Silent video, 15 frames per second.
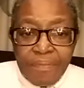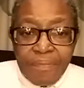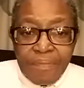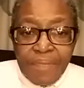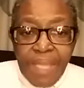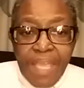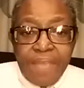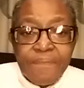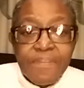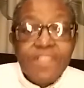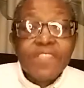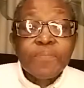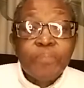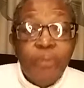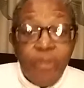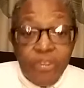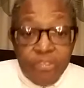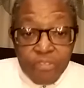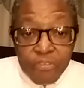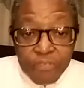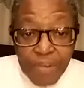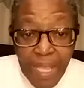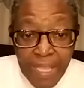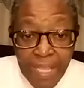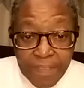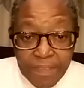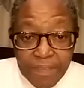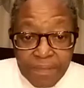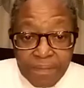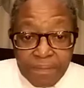I am this point of
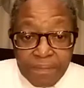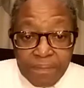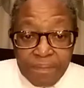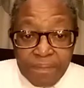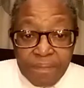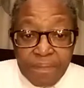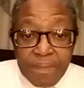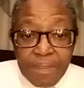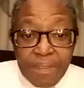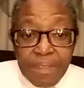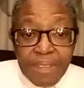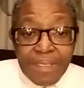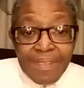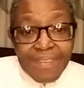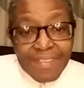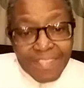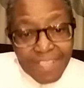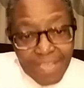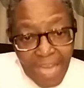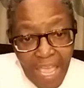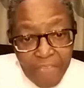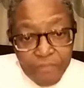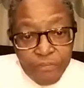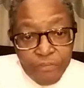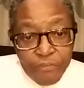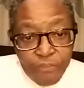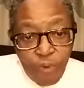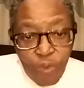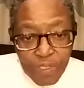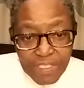light, this life
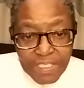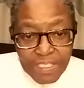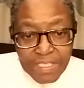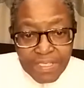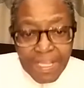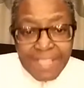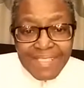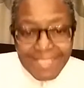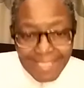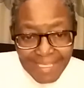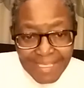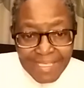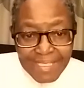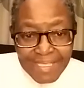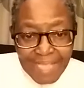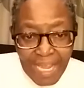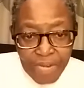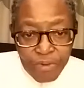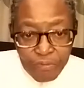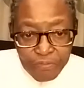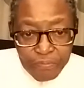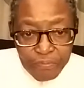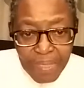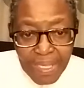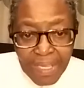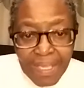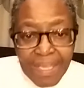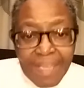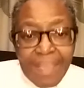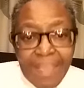force that's inside of me
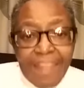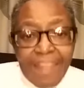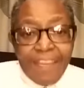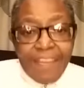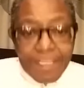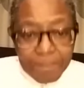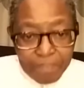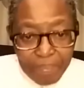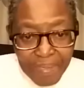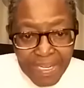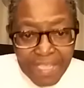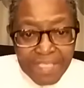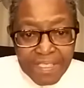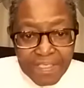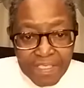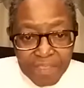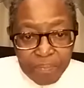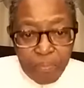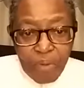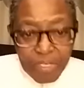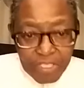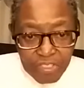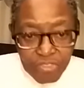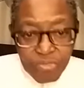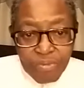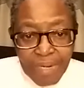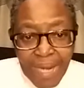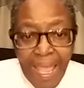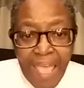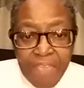that brings this body to
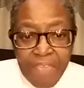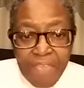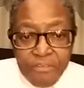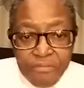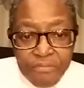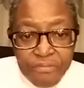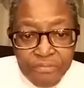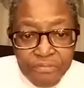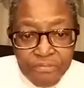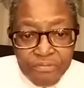life.